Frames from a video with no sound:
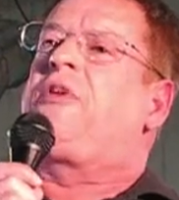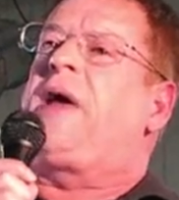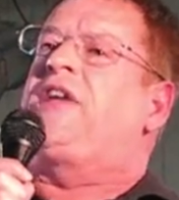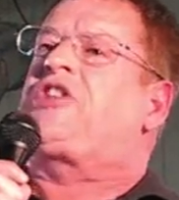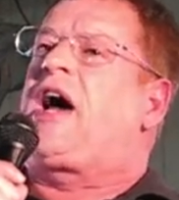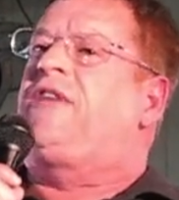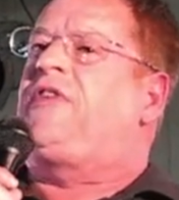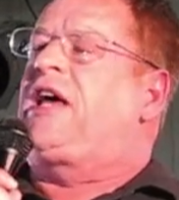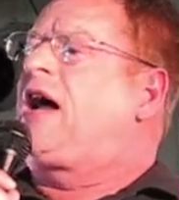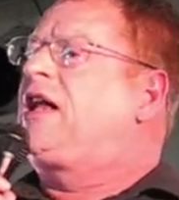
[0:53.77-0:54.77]
from
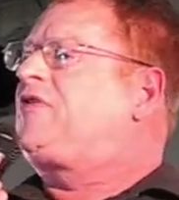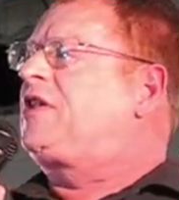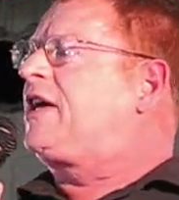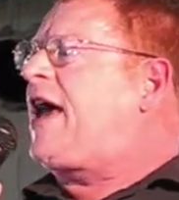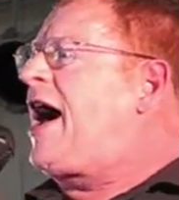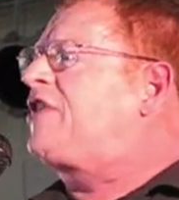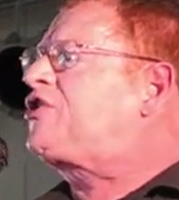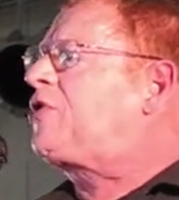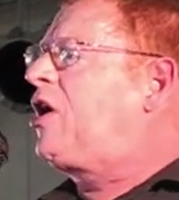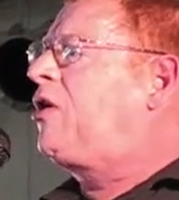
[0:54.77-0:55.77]
HIV. I lived in the
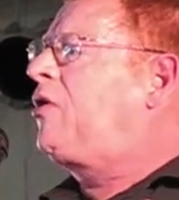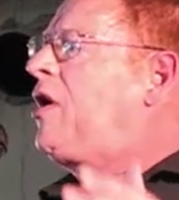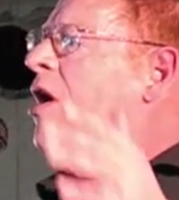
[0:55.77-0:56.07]
Castro,